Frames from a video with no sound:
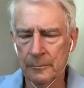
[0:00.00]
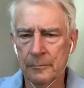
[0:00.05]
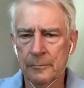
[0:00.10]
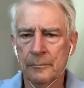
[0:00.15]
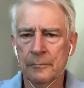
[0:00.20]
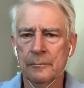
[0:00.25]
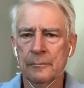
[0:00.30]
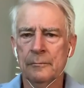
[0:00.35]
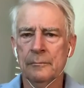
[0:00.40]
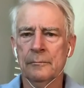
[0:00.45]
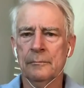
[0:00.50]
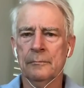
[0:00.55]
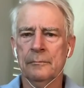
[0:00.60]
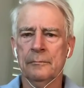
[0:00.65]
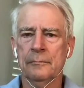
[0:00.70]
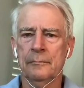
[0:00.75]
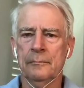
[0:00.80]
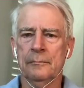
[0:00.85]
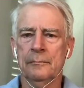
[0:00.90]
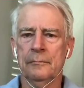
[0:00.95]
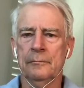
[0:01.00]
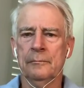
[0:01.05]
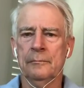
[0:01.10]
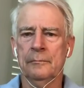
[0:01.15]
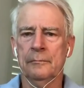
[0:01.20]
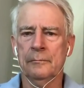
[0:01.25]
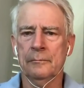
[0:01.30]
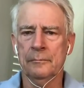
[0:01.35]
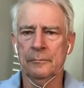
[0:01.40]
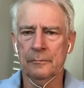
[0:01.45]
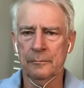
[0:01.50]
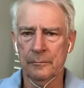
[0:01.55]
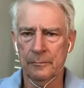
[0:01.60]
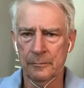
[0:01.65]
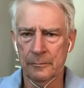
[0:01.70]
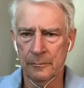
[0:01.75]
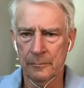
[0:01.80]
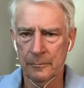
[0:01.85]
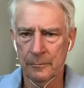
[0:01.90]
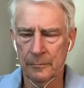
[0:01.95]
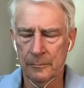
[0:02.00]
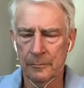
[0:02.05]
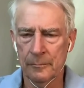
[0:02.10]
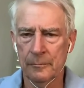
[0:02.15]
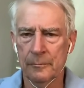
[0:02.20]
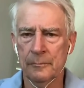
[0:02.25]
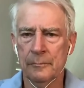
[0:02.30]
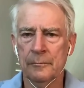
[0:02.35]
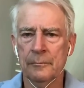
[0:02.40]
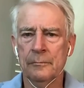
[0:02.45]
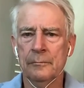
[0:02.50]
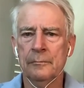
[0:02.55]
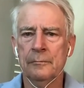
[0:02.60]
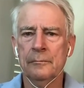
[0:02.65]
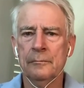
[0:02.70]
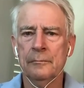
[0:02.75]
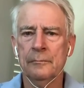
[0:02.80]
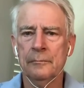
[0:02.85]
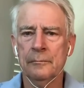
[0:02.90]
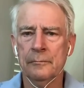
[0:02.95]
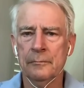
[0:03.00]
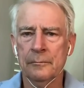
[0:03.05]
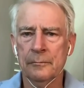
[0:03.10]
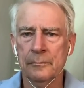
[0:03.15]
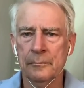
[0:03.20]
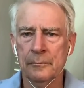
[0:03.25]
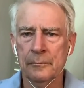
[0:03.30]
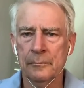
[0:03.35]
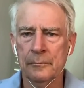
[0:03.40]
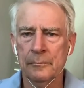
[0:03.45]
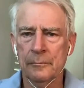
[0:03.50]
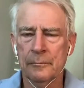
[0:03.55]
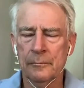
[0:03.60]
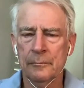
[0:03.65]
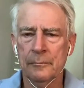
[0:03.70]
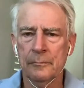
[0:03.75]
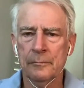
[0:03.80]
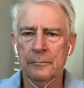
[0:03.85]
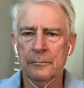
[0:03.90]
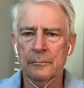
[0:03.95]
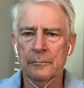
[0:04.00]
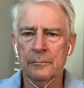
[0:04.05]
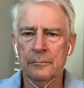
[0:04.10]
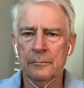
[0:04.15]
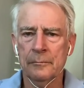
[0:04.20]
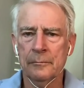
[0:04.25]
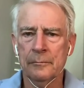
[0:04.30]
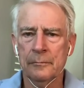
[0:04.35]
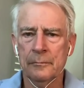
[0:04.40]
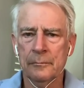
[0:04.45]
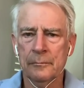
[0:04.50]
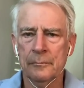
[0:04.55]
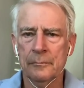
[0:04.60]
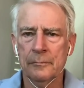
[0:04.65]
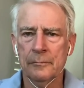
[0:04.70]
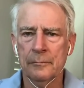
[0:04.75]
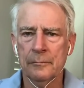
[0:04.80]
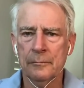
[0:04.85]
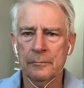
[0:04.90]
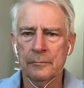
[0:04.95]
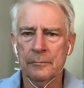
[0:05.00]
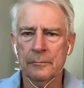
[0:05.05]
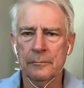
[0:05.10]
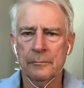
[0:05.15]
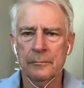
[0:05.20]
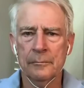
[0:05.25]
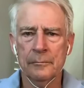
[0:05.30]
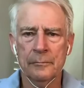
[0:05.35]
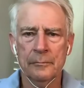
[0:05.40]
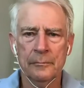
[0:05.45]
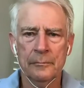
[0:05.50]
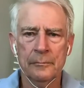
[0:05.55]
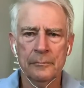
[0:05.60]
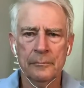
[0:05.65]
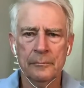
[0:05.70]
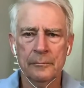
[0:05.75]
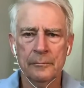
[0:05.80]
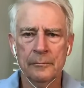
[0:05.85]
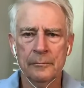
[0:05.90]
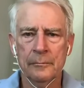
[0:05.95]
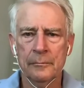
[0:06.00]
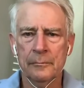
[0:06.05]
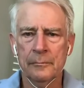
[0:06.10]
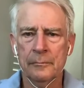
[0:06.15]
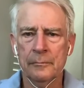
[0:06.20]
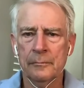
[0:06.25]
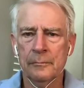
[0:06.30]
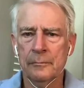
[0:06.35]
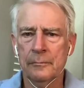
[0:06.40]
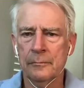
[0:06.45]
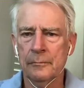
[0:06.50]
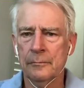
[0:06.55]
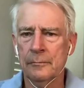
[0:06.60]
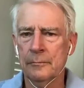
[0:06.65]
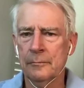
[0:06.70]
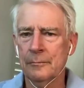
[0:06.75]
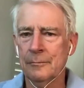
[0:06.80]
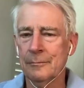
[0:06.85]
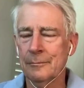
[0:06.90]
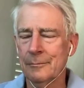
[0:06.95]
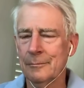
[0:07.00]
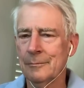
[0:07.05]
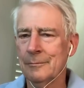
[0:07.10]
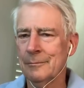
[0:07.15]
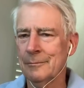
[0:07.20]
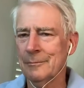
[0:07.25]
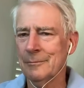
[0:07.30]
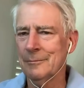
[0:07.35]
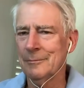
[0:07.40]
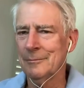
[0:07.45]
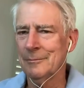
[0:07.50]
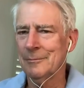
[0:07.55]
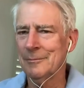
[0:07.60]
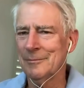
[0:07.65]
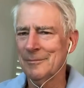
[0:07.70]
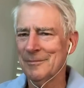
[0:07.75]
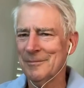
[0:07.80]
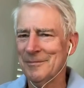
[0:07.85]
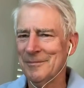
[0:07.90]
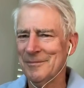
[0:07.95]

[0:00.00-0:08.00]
The person shown says nothing.